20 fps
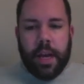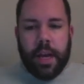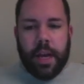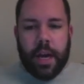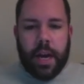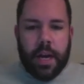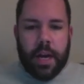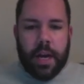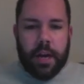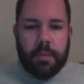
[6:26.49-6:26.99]

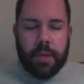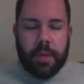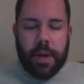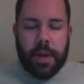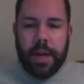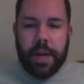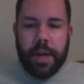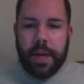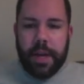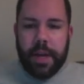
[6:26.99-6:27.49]
And
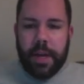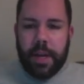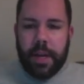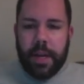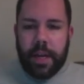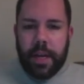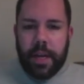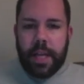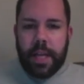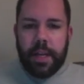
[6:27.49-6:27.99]

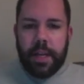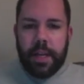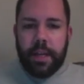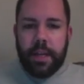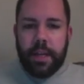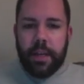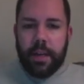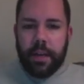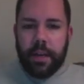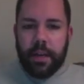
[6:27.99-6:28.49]

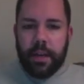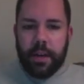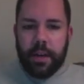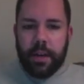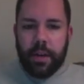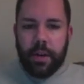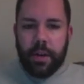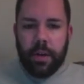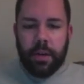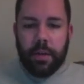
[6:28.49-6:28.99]
then
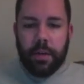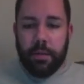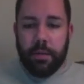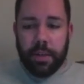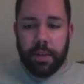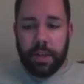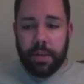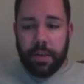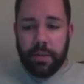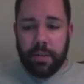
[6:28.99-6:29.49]

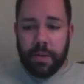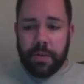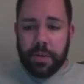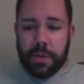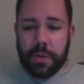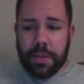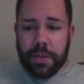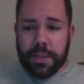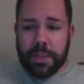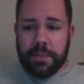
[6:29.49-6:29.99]
look at
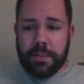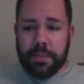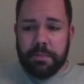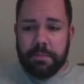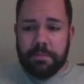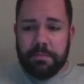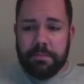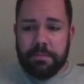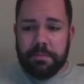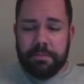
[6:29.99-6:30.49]
groceries.
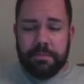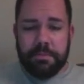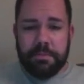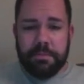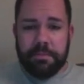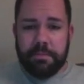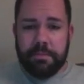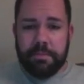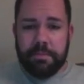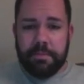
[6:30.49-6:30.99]

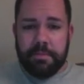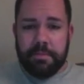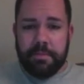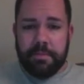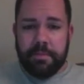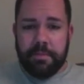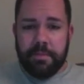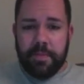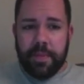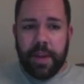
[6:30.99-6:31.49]

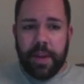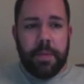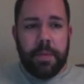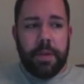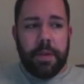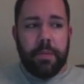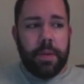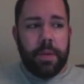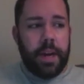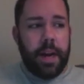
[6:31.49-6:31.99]
I
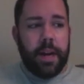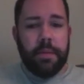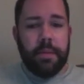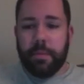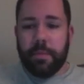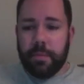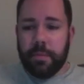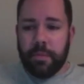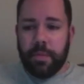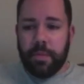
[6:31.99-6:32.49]
mean, when
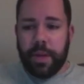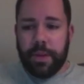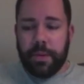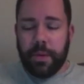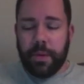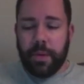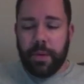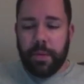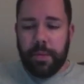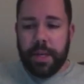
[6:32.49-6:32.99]
I went
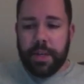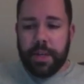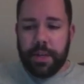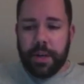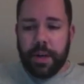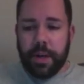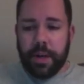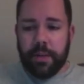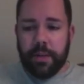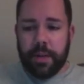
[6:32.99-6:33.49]
through and made
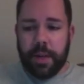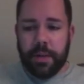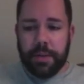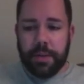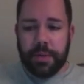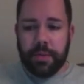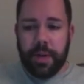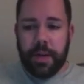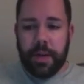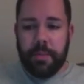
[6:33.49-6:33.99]
sure everything
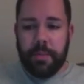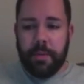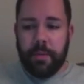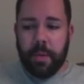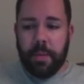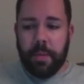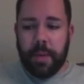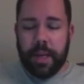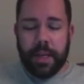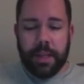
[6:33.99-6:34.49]
was right
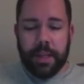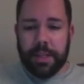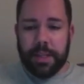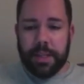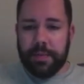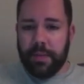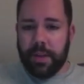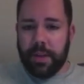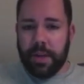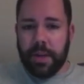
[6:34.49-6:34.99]
before making this
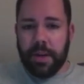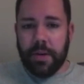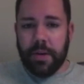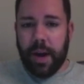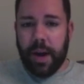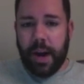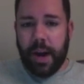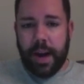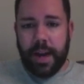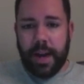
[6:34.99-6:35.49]
video,
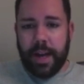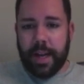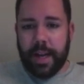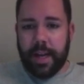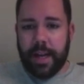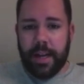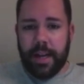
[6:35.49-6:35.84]
I